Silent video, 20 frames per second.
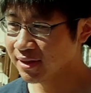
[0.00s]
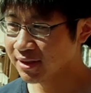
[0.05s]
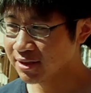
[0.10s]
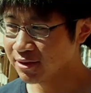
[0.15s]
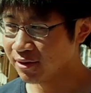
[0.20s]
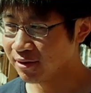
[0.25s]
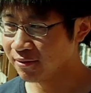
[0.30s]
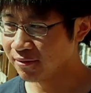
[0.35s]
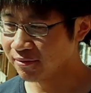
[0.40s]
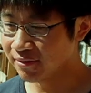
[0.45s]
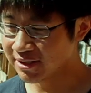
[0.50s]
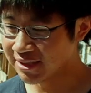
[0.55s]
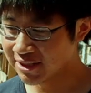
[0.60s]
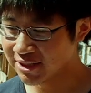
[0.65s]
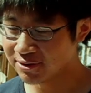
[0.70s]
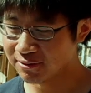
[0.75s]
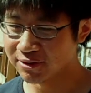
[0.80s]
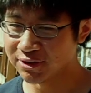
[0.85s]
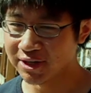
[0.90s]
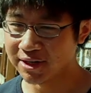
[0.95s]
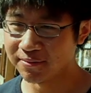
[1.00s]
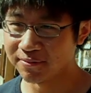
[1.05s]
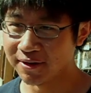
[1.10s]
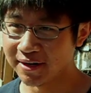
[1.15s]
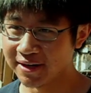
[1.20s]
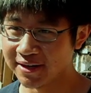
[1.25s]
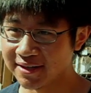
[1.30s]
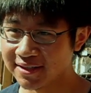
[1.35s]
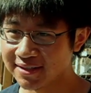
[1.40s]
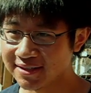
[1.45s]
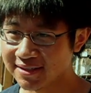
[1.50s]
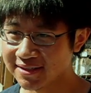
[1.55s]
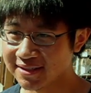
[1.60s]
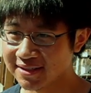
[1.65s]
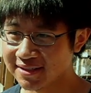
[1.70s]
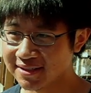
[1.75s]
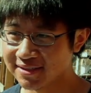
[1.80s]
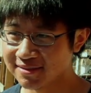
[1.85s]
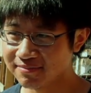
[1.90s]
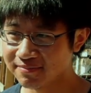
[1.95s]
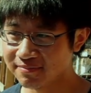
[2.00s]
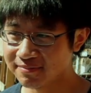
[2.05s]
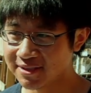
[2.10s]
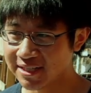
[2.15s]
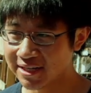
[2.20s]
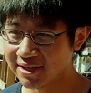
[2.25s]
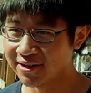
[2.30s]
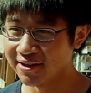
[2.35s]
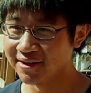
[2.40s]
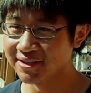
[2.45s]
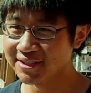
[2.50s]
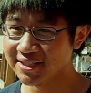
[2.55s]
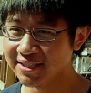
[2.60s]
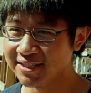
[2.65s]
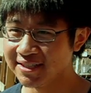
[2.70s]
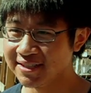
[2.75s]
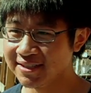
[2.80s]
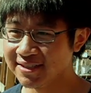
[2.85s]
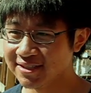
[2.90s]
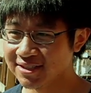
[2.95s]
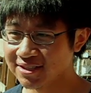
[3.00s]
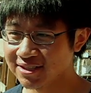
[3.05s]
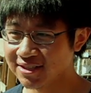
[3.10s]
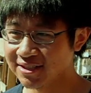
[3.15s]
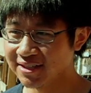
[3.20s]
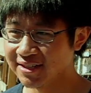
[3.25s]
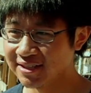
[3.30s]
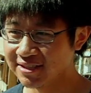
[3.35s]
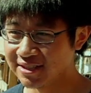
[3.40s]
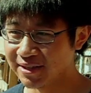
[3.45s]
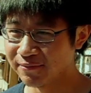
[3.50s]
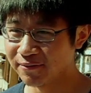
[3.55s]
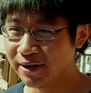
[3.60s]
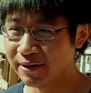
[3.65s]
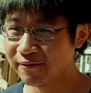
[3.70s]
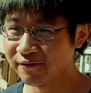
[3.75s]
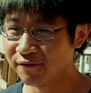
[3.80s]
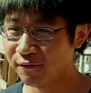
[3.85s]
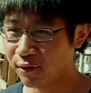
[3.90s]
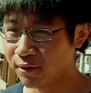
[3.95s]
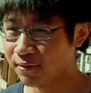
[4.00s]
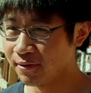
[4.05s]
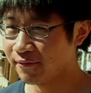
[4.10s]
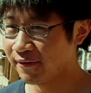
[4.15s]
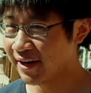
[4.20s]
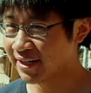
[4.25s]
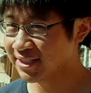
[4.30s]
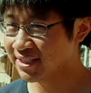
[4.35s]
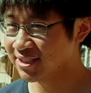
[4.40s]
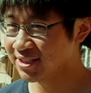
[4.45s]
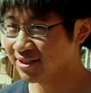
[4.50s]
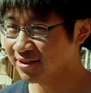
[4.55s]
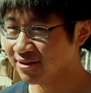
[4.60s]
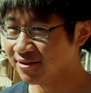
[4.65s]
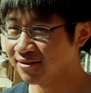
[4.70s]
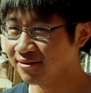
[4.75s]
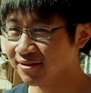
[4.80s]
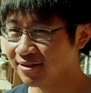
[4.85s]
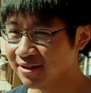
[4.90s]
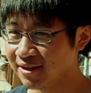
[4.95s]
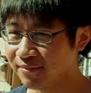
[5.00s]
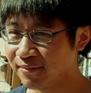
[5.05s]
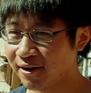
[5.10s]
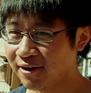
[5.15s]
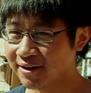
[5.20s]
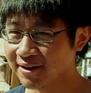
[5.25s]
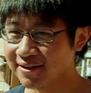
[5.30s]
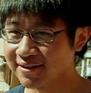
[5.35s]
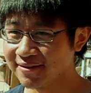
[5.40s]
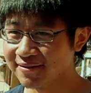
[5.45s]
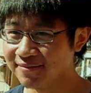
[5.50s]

So essentially we're trying to bring technology in some kind of affordable fashion to the market.